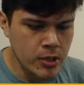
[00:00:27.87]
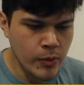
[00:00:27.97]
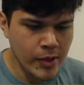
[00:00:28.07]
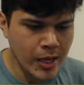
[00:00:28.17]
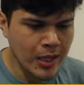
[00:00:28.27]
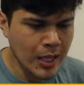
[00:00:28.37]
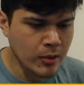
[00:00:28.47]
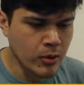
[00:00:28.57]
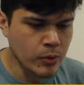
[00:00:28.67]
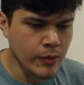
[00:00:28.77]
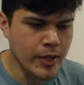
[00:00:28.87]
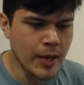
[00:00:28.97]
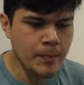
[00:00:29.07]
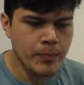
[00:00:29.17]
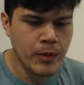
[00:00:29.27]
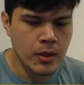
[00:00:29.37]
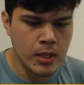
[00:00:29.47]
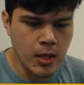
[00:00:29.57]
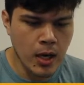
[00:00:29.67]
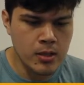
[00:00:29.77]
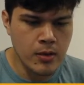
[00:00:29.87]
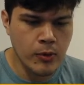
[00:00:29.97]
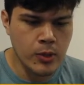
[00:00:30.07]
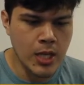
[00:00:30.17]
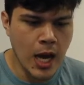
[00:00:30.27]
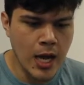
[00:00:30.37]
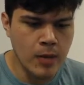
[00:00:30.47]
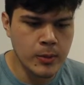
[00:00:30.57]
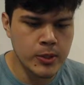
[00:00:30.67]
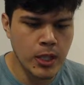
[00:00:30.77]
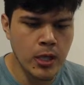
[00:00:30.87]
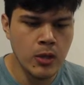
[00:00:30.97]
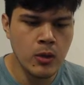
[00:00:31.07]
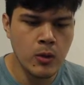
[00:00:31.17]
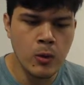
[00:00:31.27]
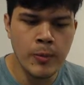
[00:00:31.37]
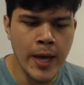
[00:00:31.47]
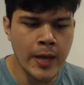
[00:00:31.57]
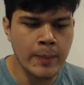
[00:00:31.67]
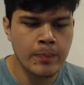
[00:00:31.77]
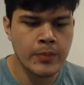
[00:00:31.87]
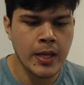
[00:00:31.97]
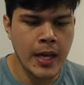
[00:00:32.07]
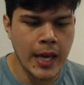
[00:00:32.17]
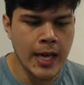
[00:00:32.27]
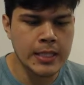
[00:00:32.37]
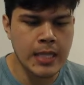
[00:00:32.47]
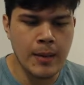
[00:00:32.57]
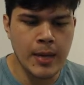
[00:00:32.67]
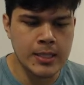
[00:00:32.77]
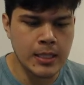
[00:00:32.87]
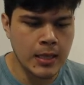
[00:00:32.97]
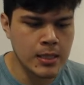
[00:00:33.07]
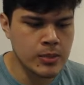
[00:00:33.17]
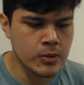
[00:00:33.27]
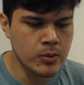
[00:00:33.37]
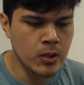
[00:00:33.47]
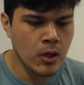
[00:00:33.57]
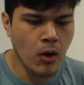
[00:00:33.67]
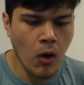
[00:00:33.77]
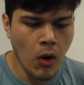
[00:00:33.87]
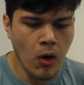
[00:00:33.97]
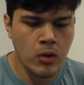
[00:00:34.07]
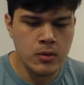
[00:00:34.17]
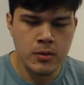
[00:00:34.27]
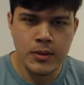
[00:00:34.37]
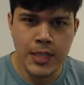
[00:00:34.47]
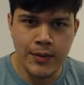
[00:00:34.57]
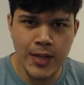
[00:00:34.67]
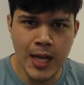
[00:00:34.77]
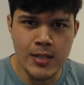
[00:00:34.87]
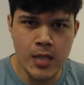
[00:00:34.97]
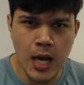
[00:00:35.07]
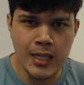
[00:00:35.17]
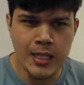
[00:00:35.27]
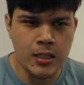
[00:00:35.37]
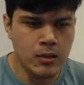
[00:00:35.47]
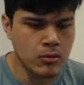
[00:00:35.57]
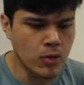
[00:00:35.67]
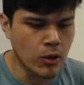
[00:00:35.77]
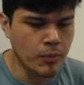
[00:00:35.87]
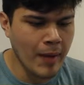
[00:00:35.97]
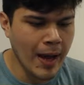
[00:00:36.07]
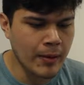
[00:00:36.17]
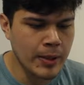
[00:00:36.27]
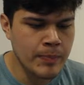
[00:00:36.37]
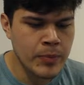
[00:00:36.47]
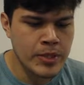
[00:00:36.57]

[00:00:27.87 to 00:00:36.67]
So we've got a lot of growth. We've got the dogs, of course, Hayabusa, Ume, and Amaterasu, all given that doggy growth power.